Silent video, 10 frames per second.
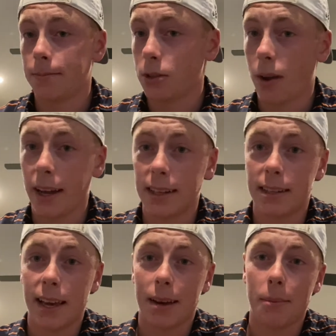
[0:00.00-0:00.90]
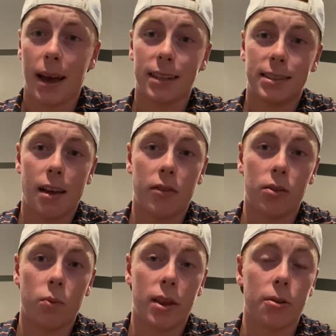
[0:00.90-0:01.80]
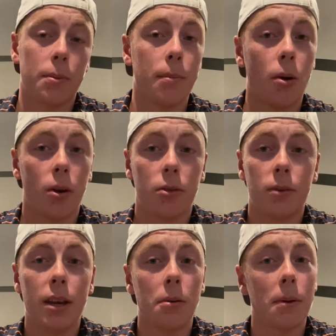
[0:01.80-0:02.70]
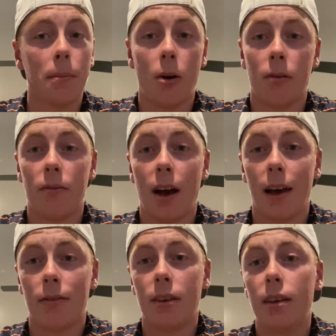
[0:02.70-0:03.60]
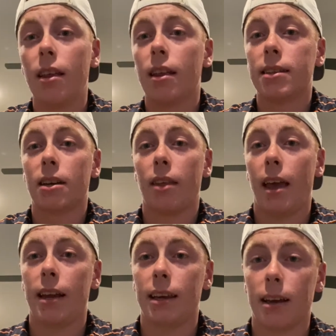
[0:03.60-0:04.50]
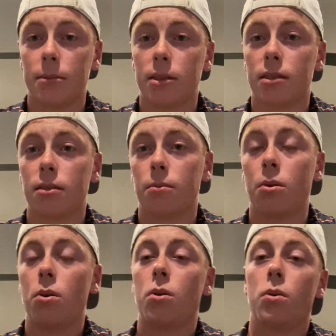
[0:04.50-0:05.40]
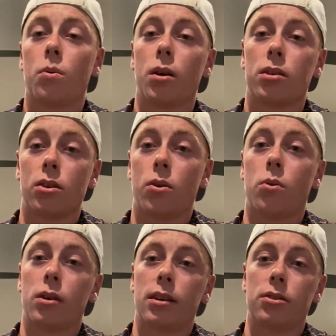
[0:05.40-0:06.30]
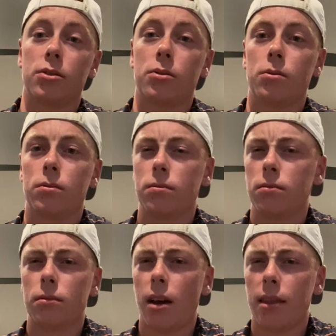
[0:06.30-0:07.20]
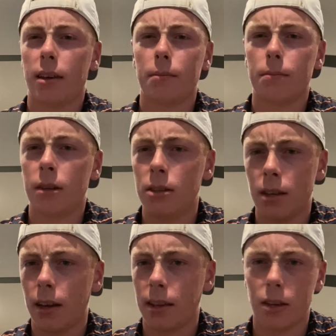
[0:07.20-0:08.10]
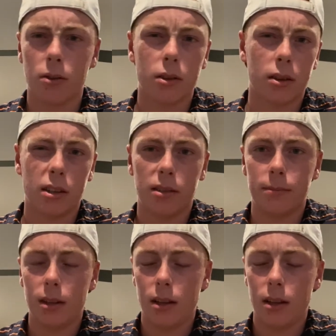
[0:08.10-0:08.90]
So I can take a max 7, whether it be a par 3 or be a par 5. That's how the handicap system works according to, I think, PJ. I think you can look it up.